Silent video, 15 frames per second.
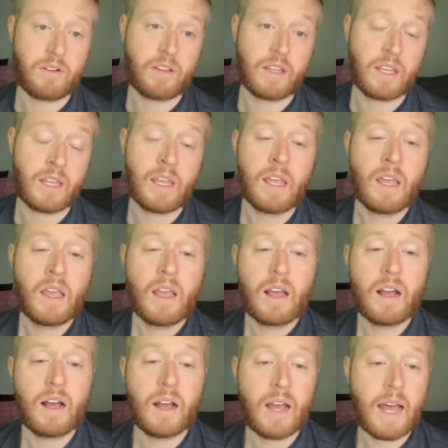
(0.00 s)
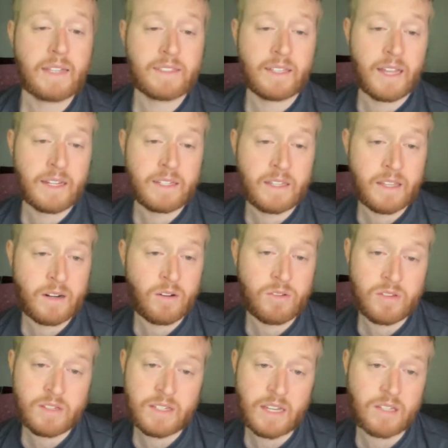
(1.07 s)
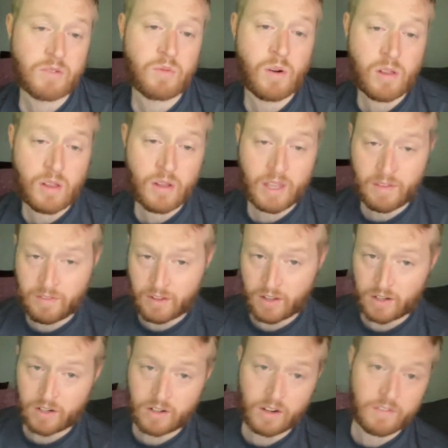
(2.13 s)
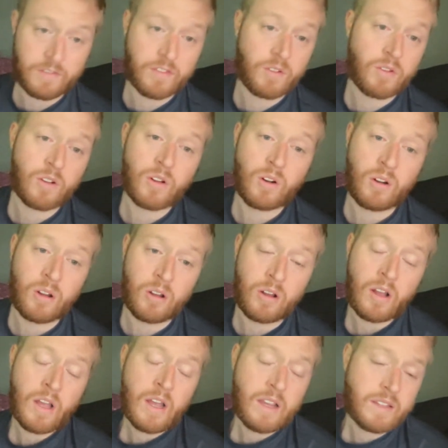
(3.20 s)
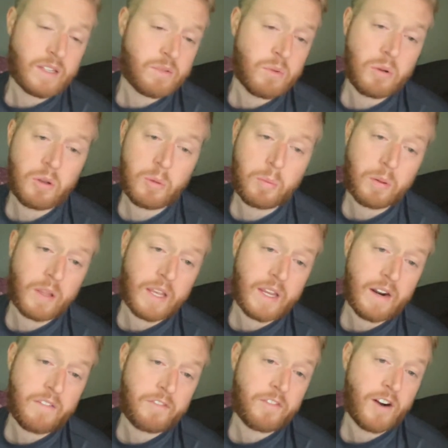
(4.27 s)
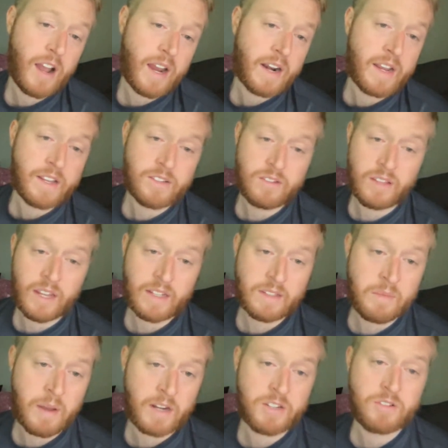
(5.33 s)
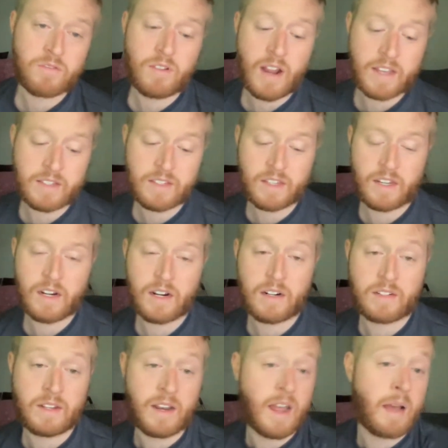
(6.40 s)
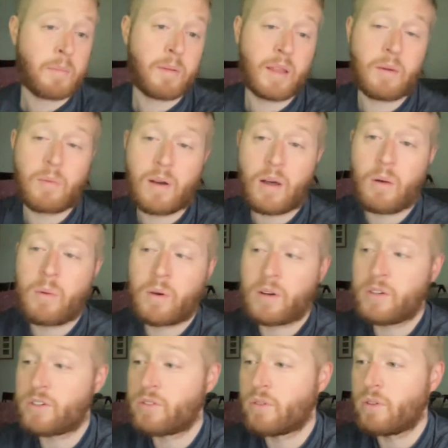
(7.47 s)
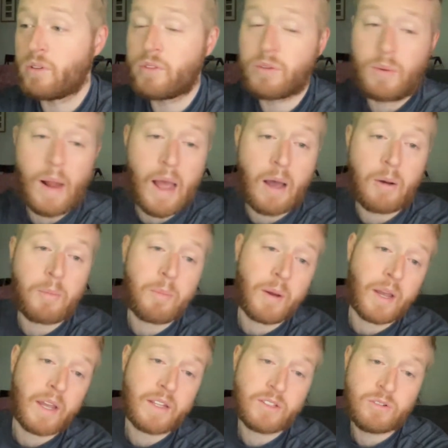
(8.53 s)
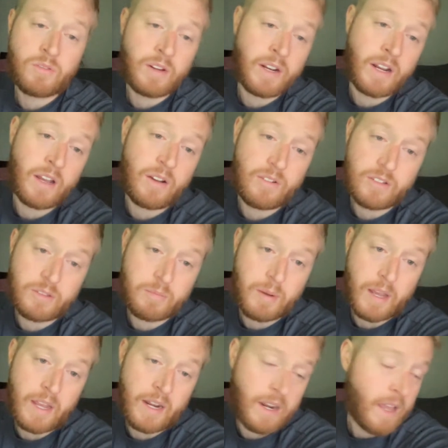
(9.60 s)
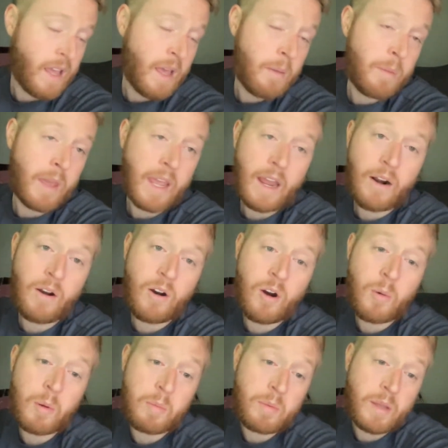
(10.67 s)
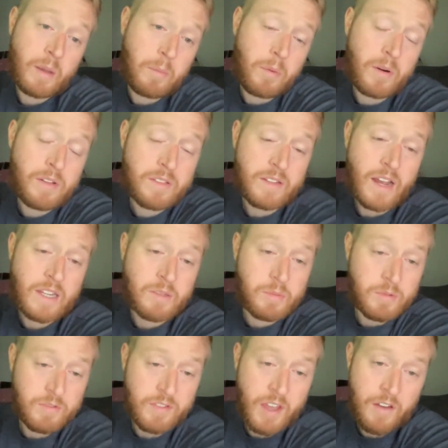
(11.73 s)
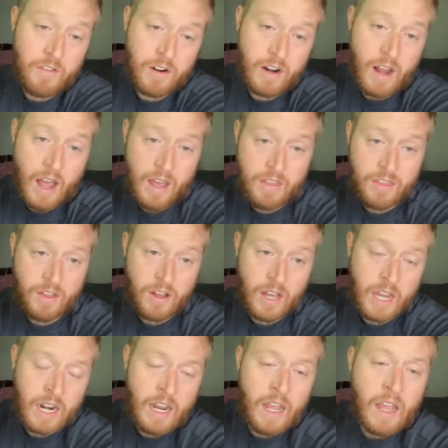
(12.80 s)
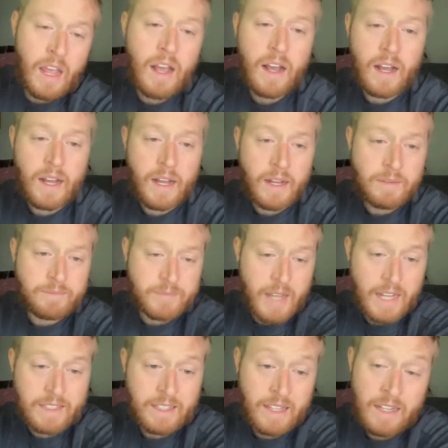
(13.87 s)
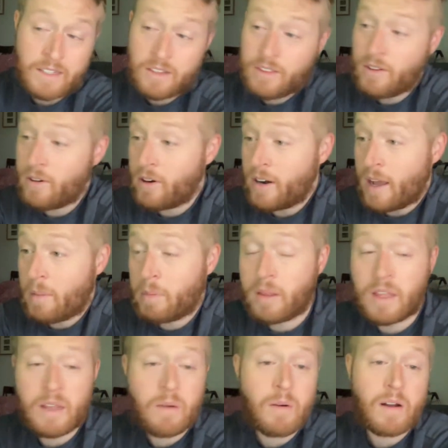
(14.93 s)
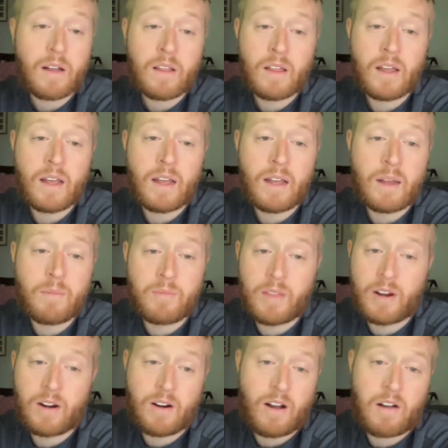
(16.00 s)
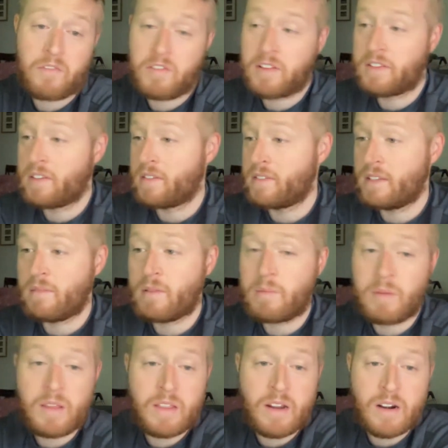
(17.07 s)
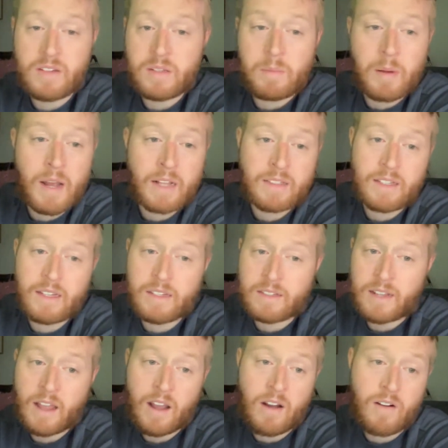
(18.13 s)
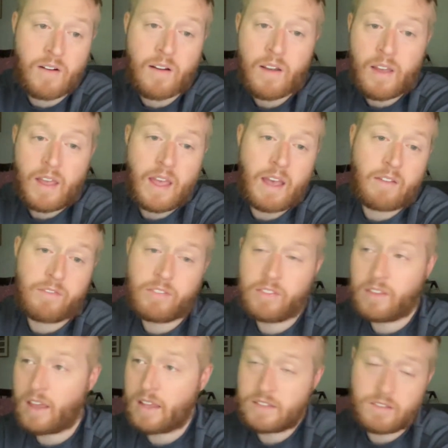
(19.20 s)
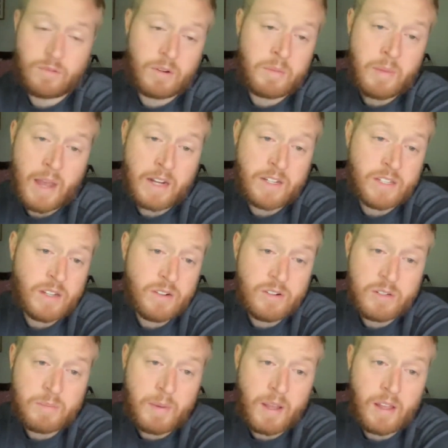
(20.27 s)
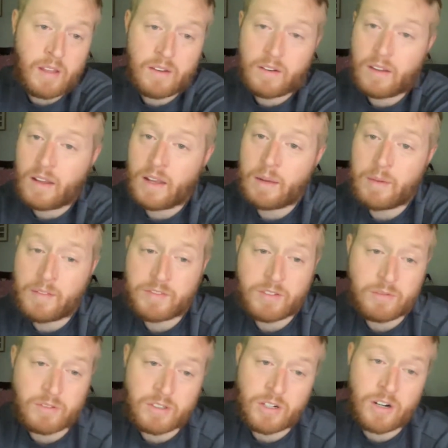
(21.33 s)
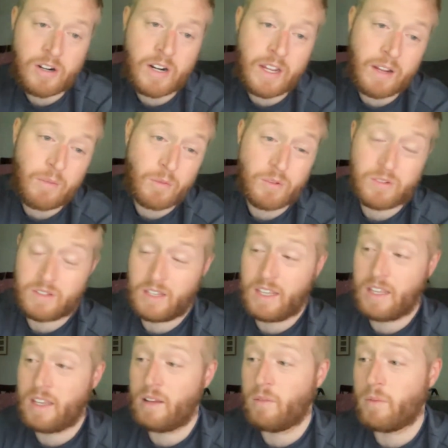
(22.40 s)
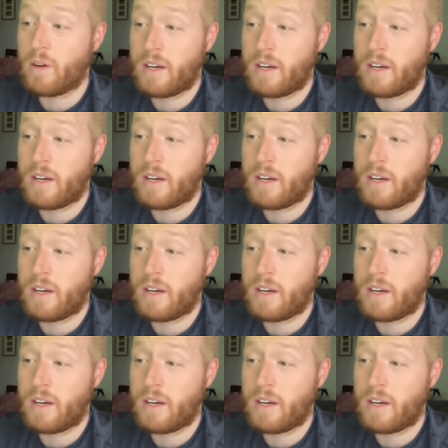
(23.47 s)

really. Atalanta then hosting Sassuolo, giving a full goal. Sassuolo played on Friday, so they get some extra rest here. Did not play well. Were controlled throughout by Torino, despite being at home and being a pretty sizable favorite, I thought. Atalanta, though, are not playing well. Their offense doesn't seem to be there. Zapata is now has 3 matches under his belt after returning. We'll see